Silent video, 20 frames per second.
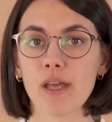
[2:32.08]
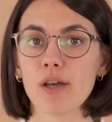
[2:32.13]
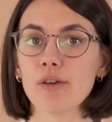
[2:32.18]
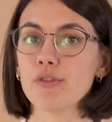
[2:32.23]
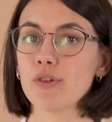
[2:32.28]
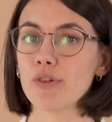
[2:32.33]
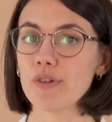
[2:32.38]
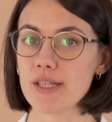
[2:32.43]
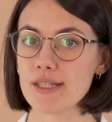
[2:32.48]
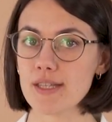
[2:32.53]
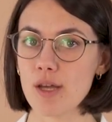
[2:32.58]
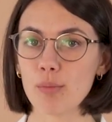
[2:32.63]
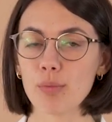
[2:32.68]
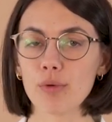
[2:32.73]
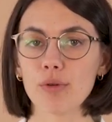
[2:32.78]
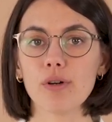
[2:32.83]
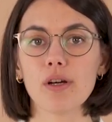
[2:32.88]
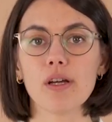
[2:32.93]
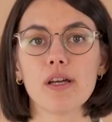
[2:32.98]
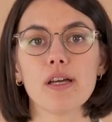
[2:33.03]
For
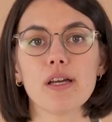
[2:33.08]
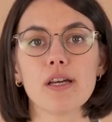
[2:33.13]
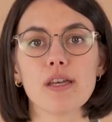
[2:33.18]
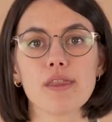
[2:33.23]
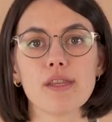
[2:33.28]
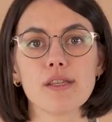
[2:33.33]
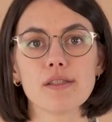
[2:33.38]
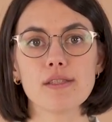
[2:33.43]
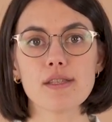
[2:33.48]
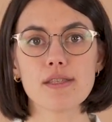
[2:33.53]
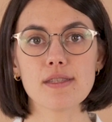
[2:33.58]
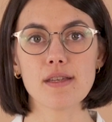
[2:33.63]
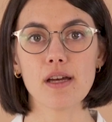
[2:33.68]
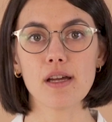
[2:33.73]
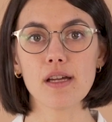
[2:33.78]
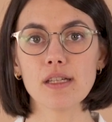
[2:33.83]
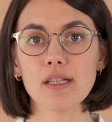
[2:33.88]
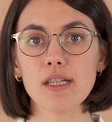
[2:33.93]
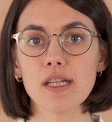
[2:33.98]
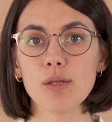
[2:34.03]
example, the
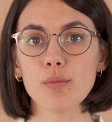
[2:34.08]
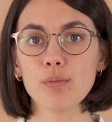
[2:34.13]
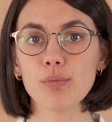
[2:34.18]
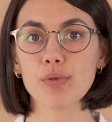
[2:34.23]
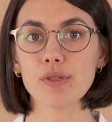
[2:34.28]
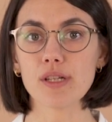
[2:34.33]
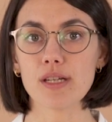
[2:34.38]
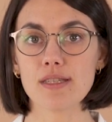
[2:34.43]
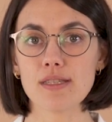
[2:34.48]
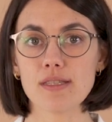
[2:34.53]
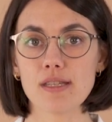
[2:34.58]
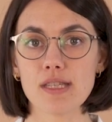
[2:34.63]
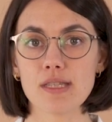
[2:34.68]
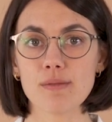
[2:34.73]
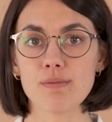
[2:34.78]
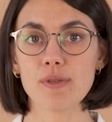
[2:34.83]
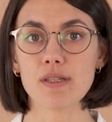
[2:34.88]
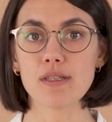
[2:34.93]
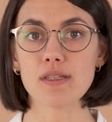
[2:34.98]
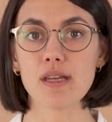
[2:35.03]
design input
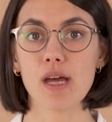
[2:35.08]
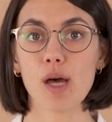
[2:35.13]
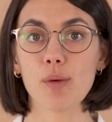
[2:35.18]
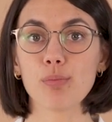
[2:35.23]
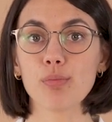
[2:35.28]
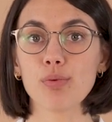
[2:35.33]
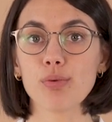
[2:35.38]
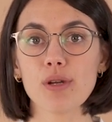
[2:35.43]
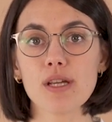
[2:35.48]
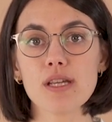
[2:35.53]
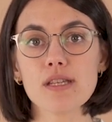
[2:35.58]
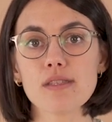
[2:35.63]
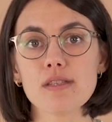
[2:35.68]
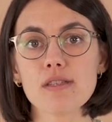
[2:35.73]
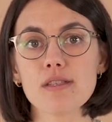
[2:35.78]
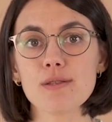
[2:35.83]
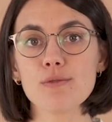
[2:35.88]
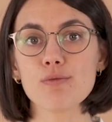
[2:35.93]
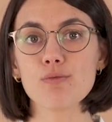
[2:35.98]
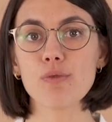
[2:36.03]
assessment
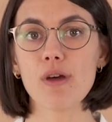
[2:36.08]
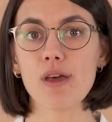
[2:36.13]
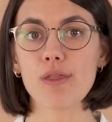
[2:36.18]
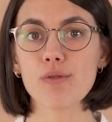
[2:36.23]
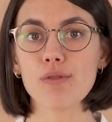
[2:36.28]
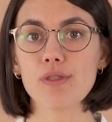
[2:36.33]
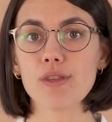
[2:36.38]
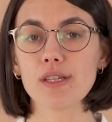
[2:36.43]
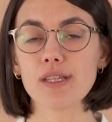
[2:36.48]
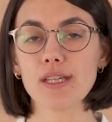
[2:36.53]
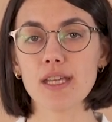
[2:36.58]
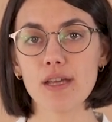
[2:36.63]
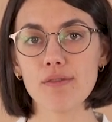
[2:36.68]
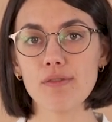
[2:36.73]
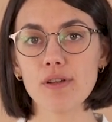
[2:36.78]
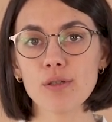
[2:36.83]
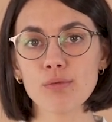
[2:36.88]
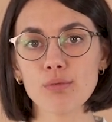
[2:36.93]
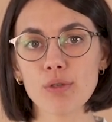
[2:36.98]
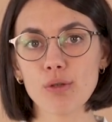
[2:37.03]
appraises whether the
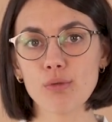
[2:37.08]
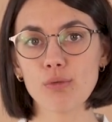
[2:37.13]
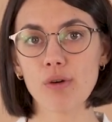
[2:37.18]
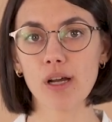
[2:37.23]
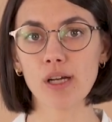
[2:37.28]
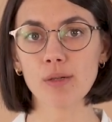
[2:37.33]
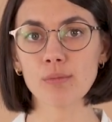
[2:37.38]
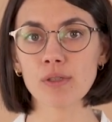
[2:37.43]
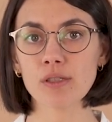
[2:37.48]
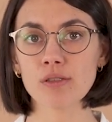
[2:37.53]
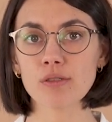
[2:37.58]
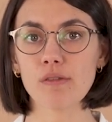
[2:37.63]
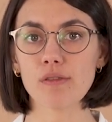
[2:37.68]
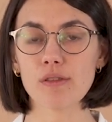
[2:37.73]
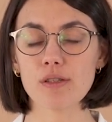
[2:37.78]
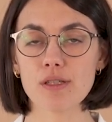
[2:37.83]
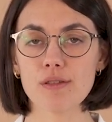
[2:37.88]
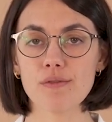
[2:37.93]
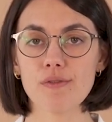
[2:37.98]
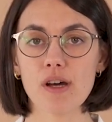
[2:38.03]
given requirement of
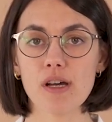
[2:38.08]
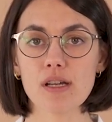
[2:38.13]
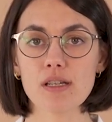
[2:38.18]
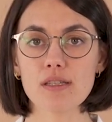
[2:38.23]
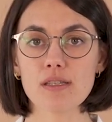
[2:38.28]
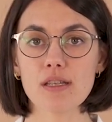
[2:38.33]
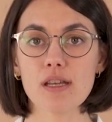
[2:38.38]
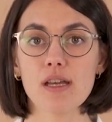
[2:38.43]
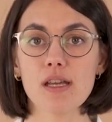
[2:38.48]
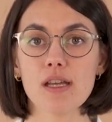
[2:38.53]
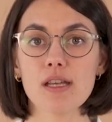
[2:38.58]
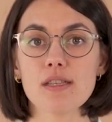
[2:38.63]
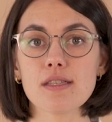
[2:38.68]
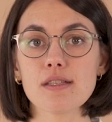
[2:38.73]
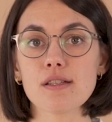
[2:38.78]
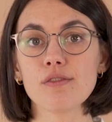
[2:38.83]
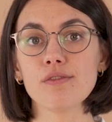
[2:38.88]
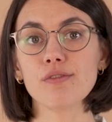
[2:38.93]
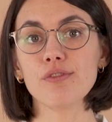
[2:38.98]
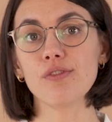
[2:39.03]
the device is
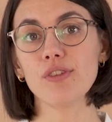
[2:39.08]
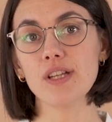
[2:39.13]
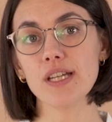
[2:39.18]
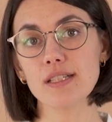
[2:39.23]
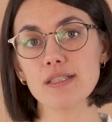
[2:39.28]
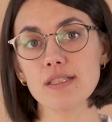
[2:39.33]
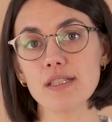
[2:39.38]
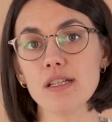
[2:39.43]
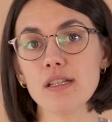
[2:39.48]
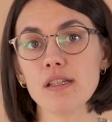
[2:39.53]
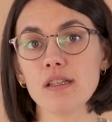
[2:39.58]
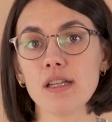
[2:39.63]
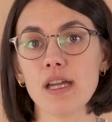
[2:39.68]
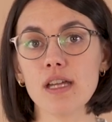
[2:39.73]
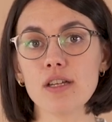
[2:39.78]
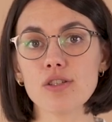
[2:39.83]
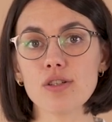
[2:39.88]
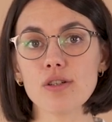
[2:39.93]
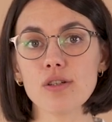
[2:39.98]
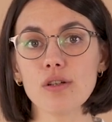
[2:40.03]
conflicting in
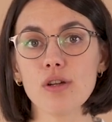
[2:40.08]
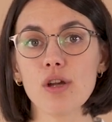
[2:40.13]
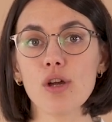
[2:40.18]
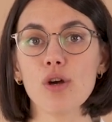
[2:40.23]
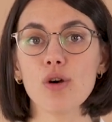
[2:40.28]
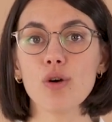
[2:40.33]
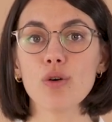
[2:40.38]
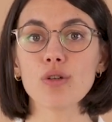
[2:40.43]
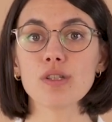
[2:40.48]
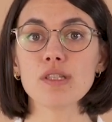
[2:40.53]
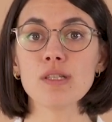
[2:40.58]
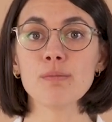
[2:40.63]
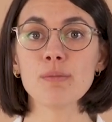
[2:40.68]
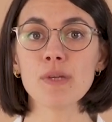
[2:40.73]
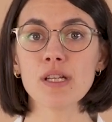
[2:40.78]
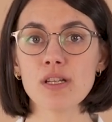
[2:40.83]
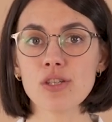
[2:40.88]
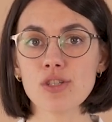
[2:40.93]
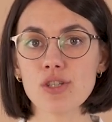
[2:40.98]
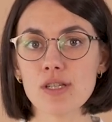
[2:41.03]
nature or
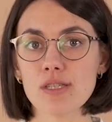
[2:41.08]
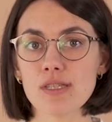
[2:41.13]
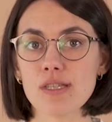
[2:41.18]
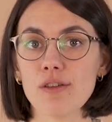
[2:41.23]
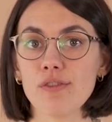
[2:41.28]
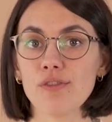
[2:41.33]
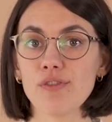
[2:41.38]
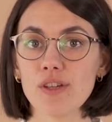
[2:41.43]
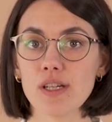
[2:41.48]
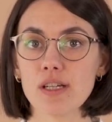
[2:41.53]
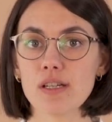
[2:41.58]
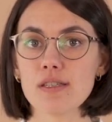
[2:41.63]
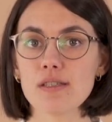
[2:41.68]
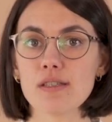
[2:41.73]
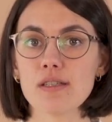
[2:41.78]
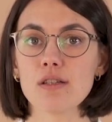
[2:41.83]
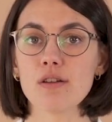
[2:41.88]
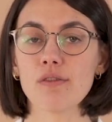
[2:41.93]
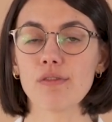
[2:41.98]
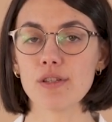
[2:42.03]
diminishes the
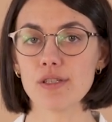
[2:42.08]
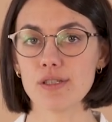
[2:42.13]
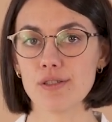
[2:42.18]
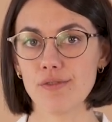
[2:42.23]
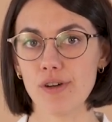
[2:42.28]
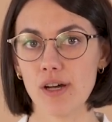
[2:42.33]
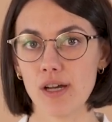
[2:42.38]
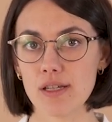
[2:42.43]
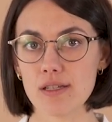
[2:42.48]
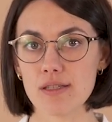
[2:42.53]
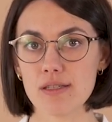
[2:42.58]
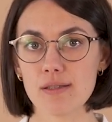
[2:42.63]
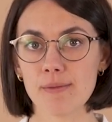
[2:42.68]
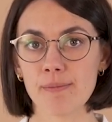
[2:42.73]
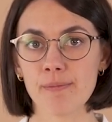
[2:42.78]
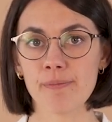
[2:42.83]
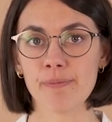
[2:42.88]
efficacy of the device.